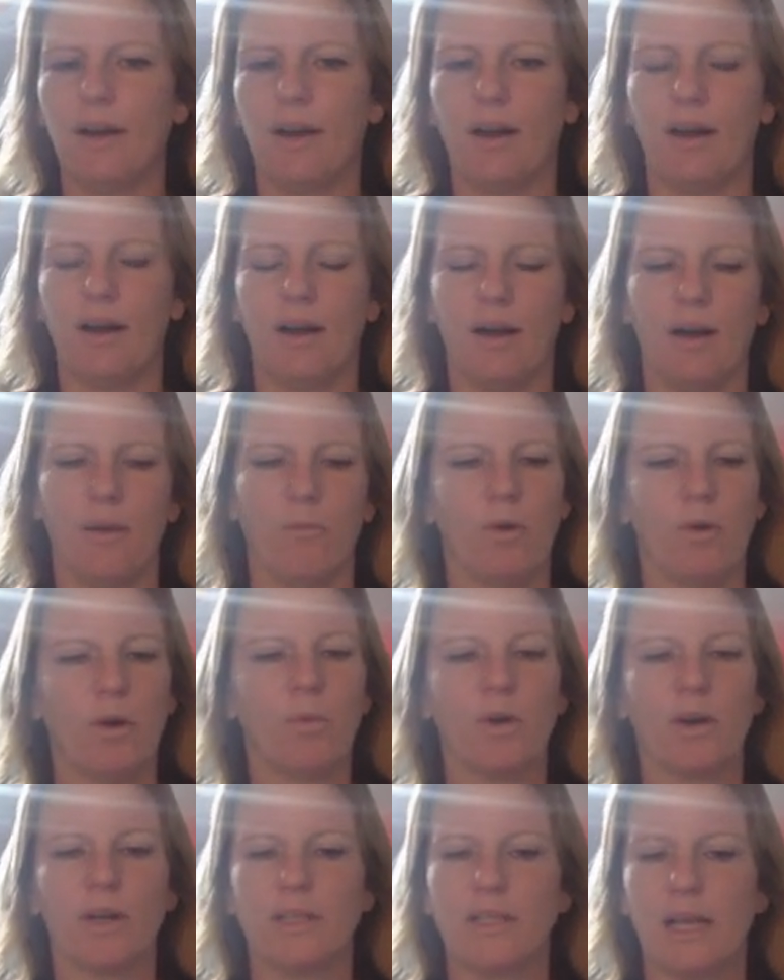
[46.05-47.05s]
One
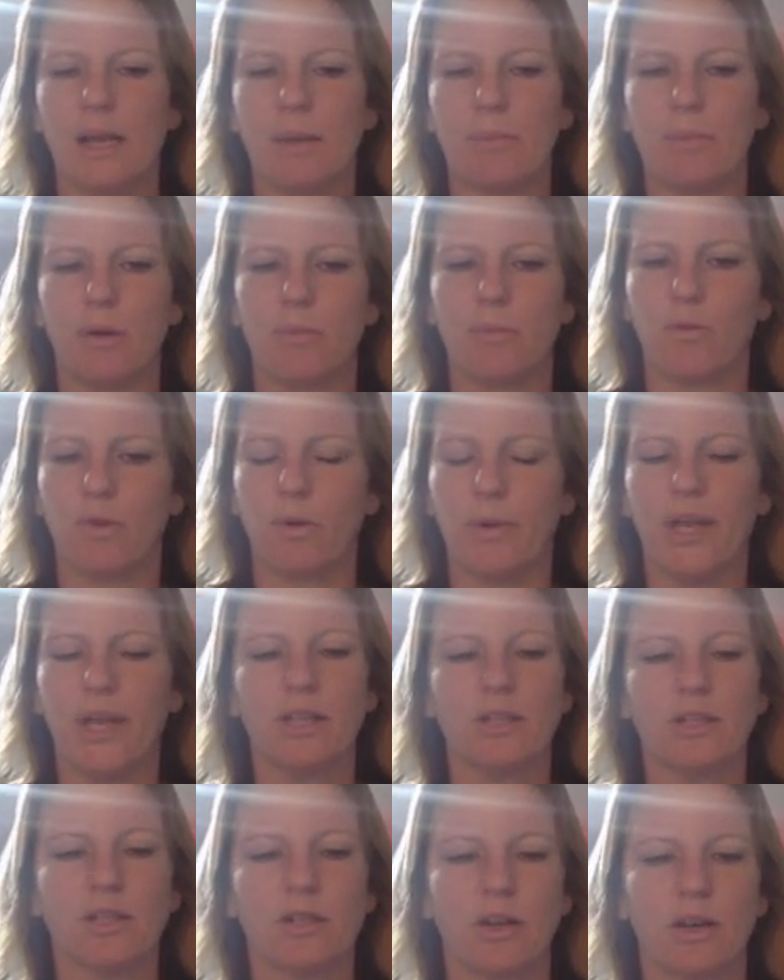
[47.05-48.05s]
more example before we
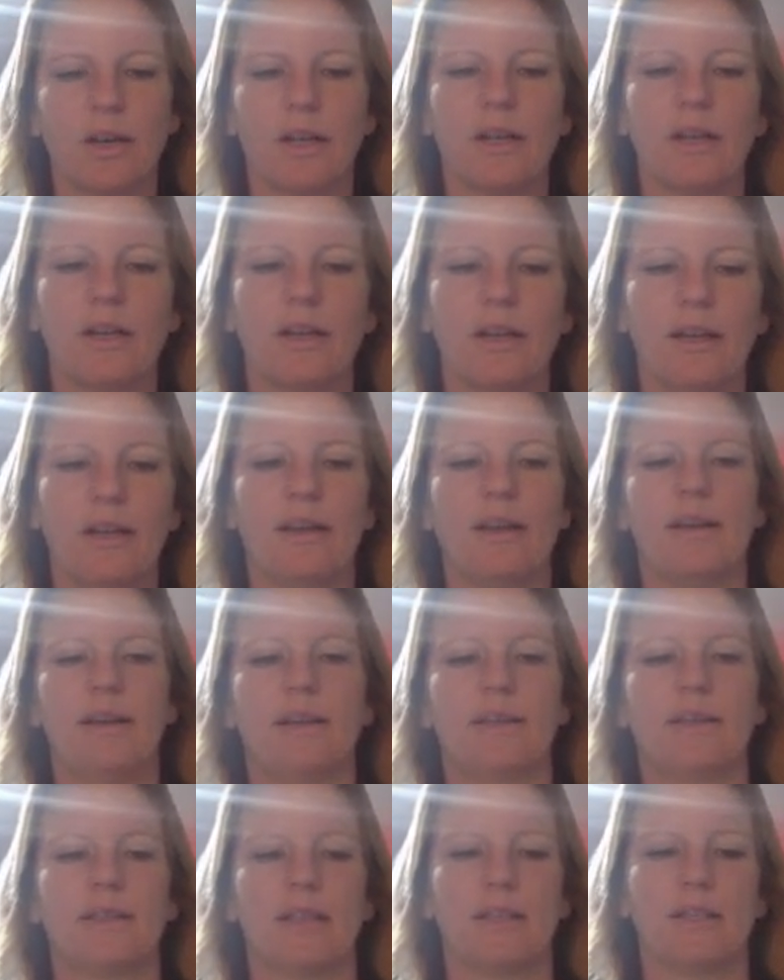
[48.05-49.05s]
get started
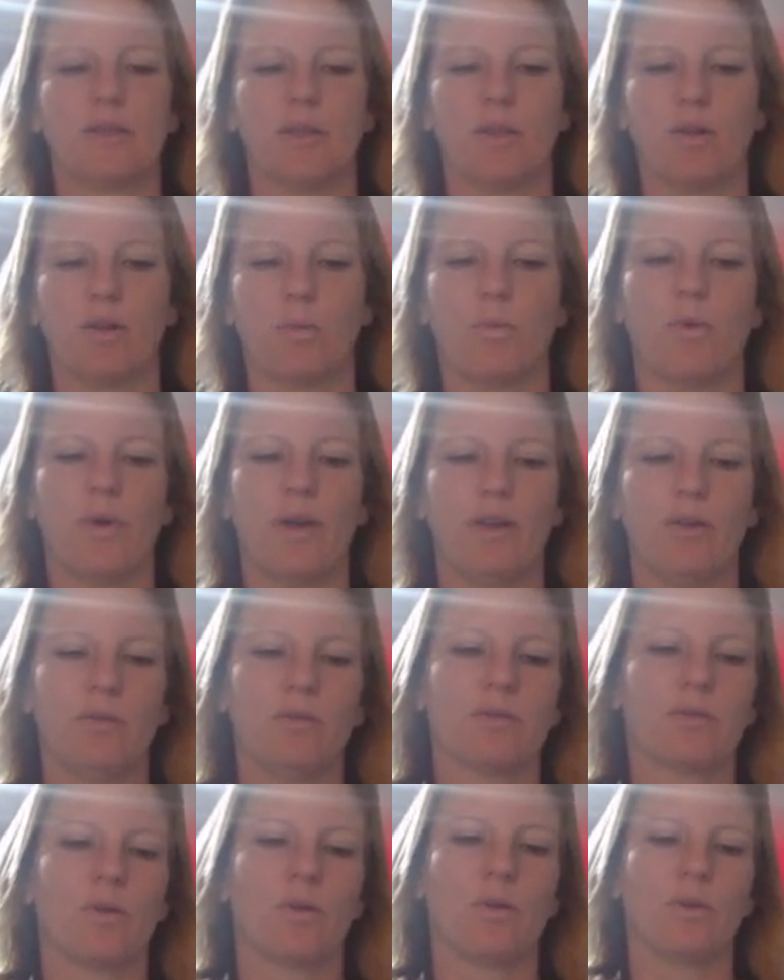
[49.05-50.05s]
is this little boy
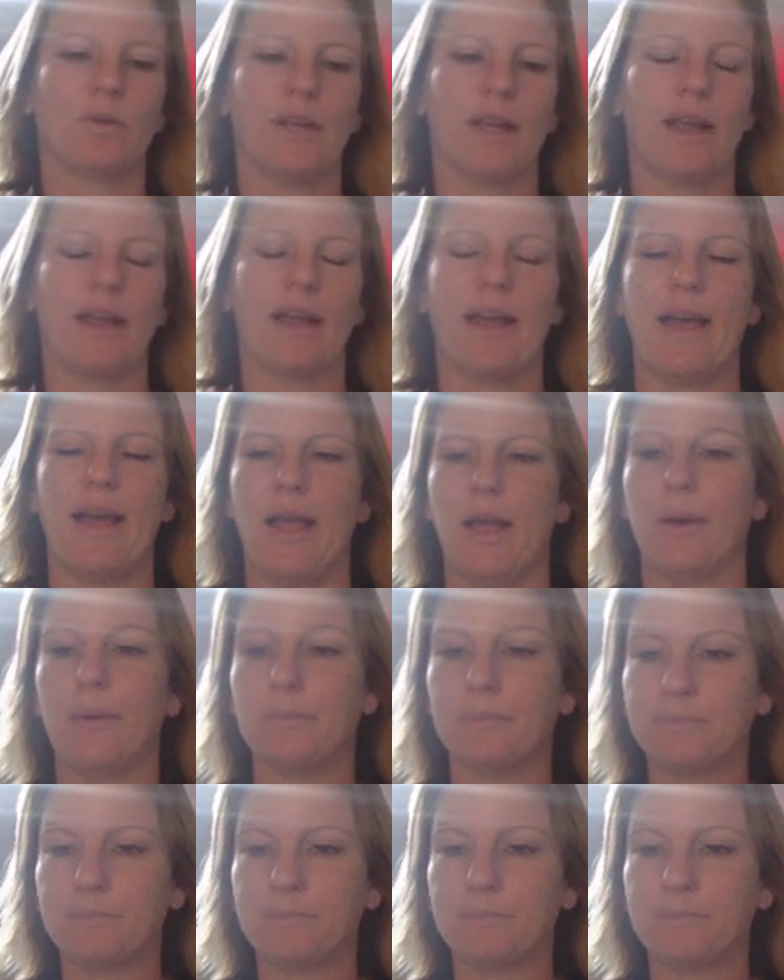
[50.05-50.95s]
who's holding a